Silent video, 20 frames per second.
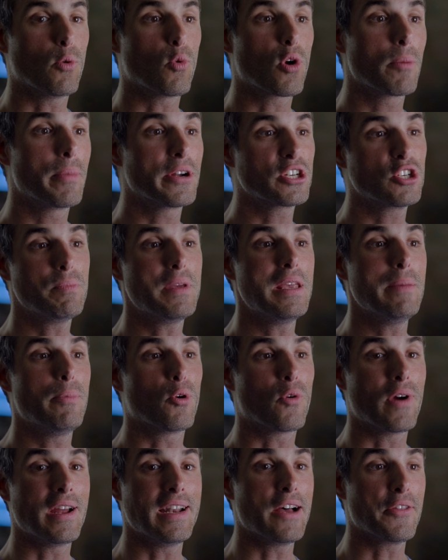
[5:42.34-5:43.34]
like, we're a bunch of
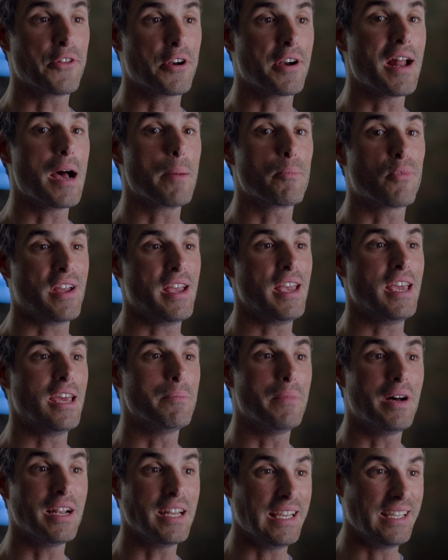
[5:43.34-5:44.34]
people right now that are not bringing
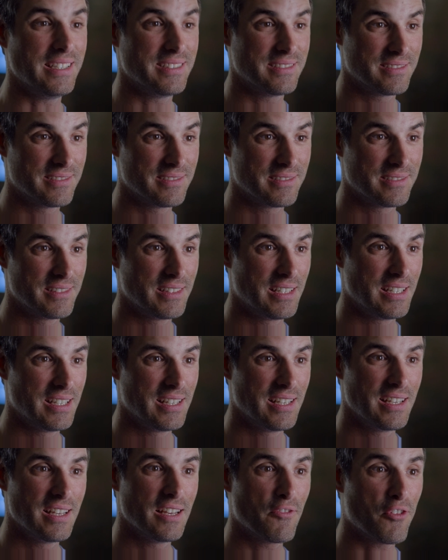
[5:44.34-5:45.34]
in money
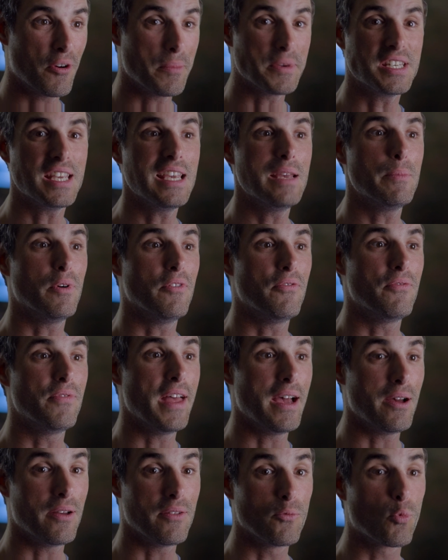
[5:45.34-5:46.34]
from a team of
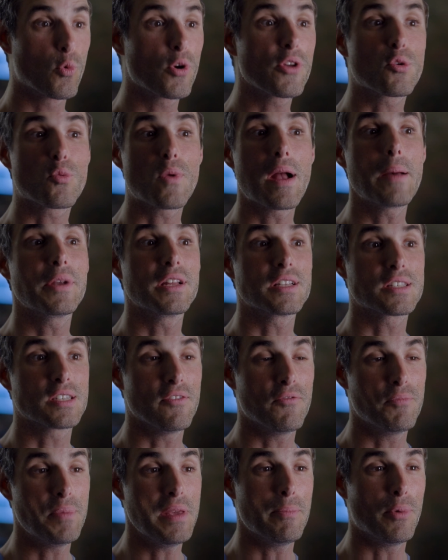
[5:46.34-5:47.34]
that. We're the remnants
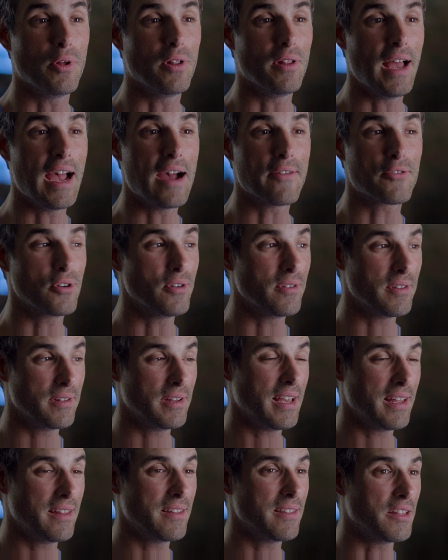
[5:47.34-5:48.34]
of people after
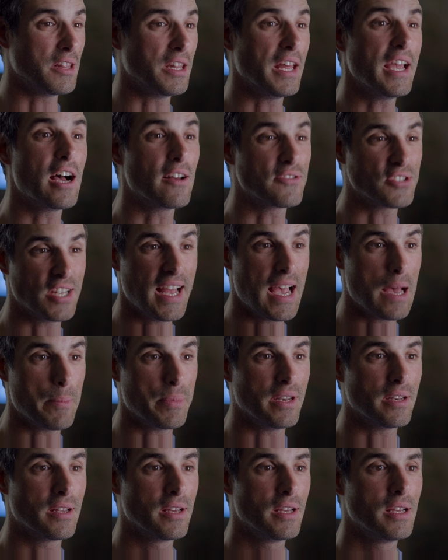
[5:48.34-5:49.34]
the layoffs had
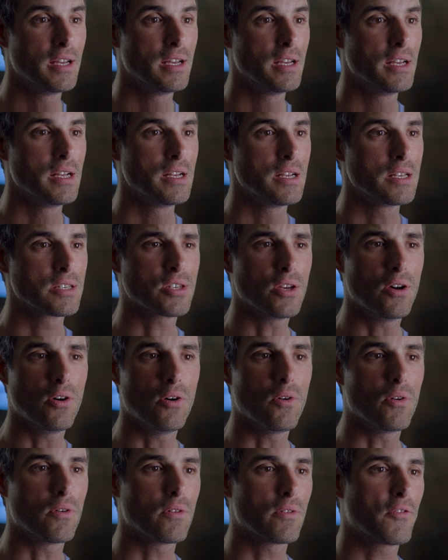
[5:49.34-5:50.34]
happened.
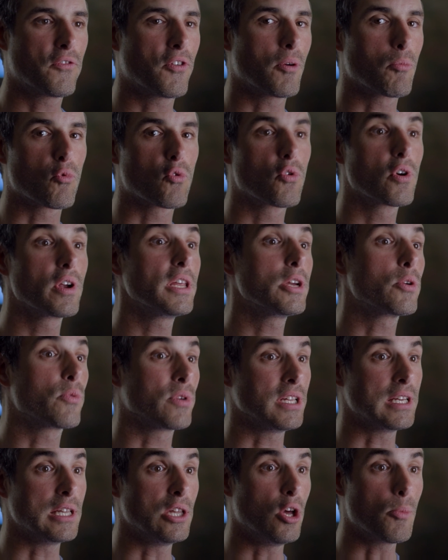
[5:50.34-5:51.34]
So from really,
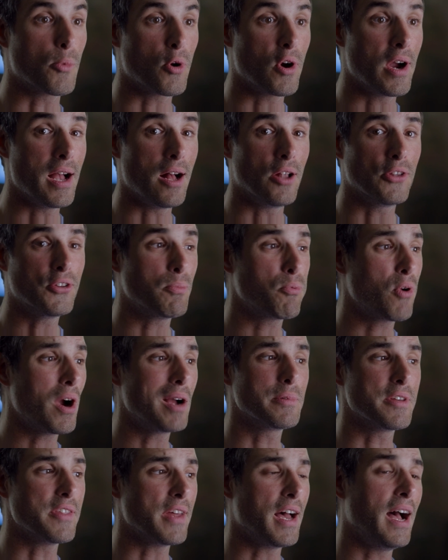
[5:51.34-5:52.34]
really low morale to
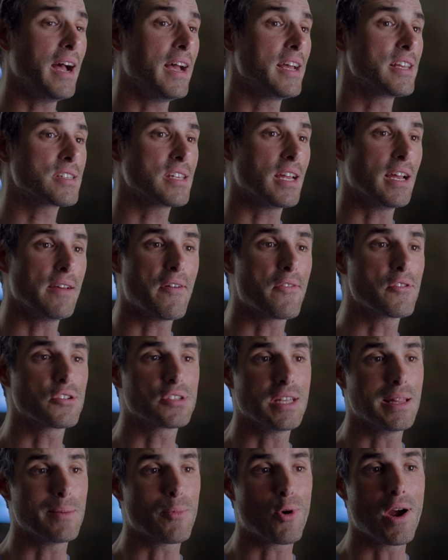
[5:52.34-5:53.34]
probably the highest I've ever
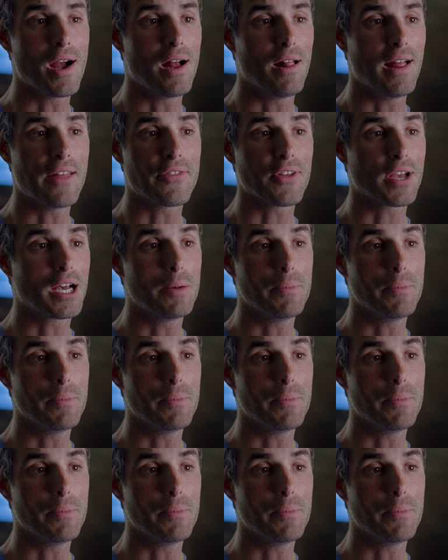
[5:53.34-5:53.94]
seen the morale at the